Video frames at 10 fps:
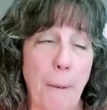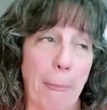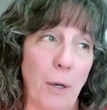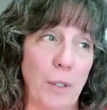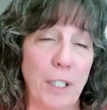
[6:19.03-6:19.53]

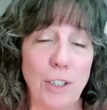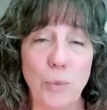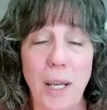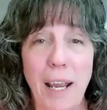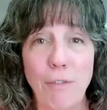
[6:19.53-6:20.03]
There are years
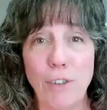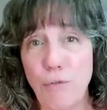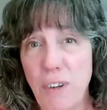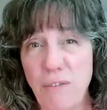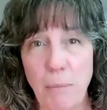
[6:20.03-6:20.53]
we averaged
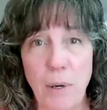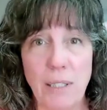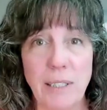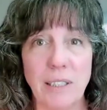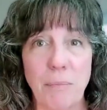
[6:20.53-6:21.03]
50
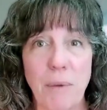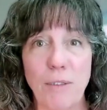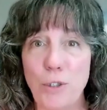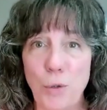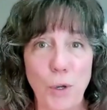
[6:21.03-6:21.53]
boxes a
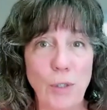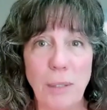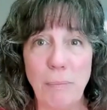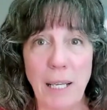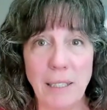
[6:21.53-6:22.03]
month. So it all
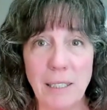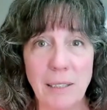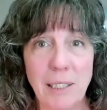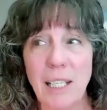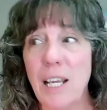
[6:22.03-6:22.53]

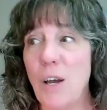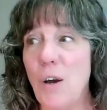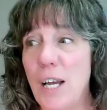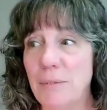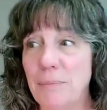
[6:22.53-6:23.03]
depended
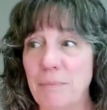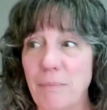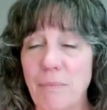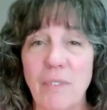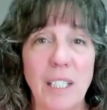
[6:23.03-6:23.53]
on
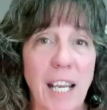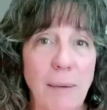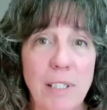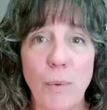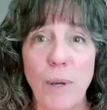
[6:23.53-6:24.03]
the
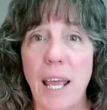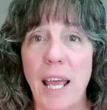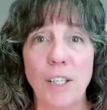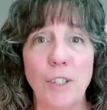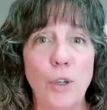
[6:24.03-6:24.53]
names that we
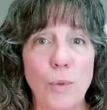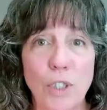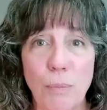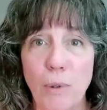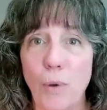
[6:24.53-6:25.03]
had and who was
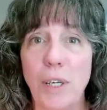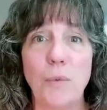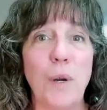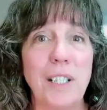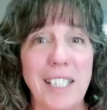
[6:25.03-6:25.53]
deployed
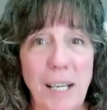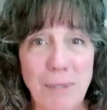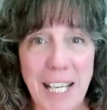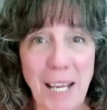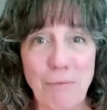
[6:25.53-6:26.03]
and where the
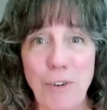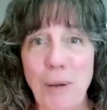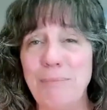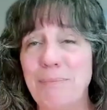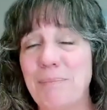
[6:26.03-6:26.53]
names came
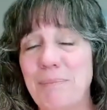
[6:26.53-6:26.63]
from.